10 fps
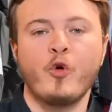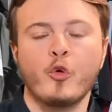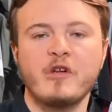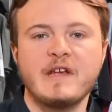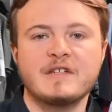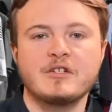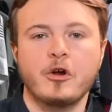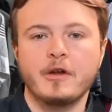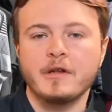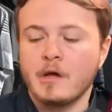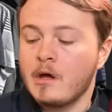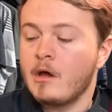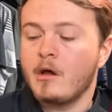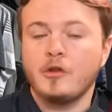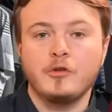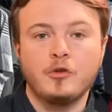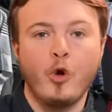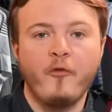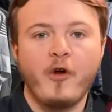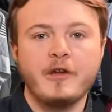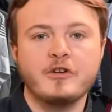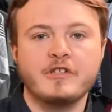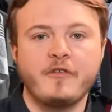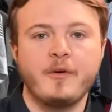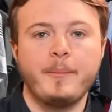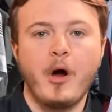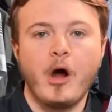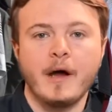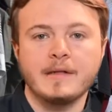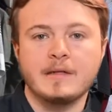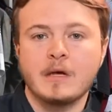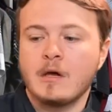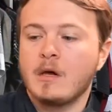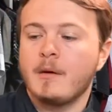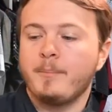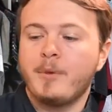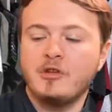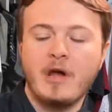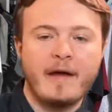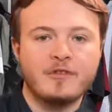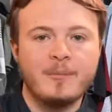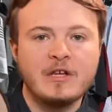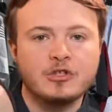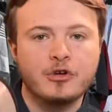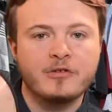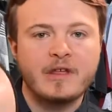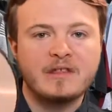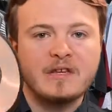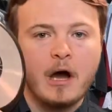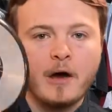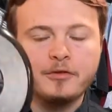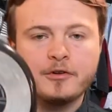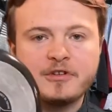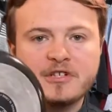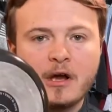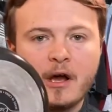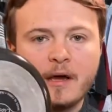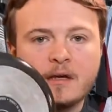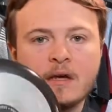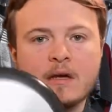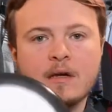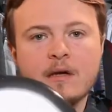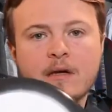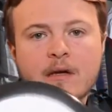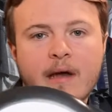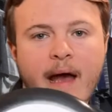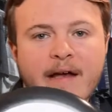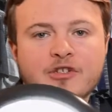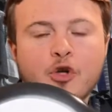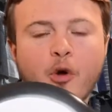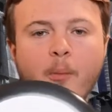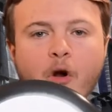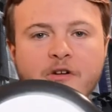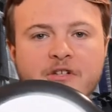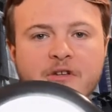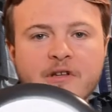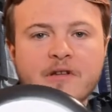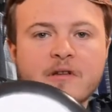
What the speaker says: Before we get started, go find yourself a pot, but you have to make sure that the underside has no marks on it.